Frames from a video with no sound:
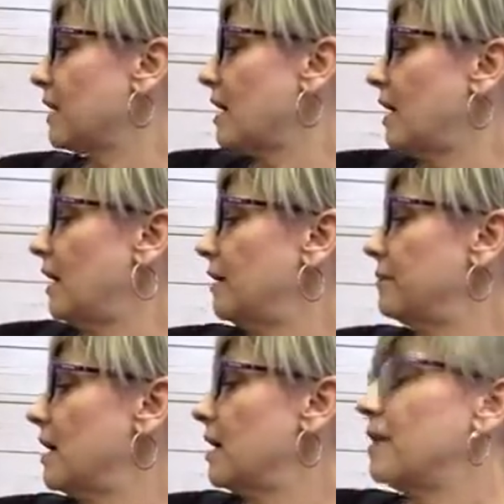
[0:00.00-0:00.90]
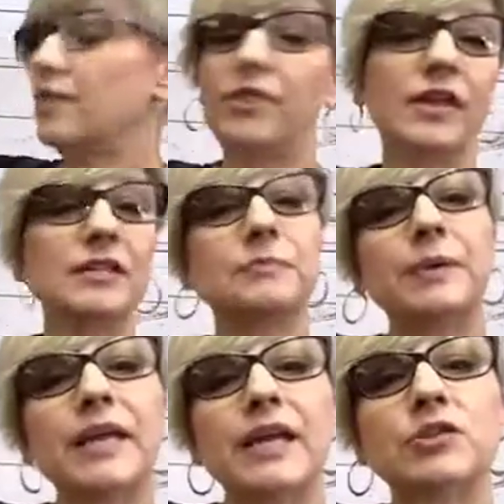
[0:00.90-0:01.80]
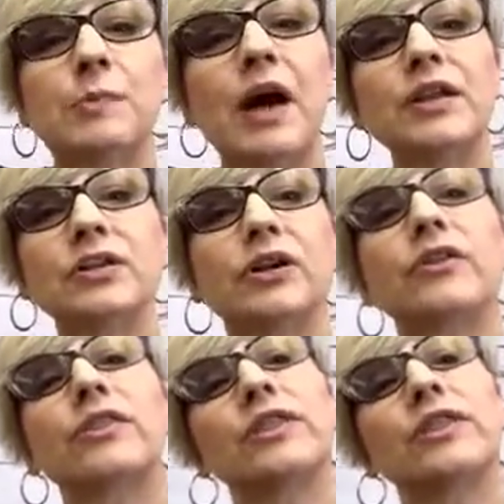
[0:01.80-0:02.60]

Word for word: um, this pH bonder,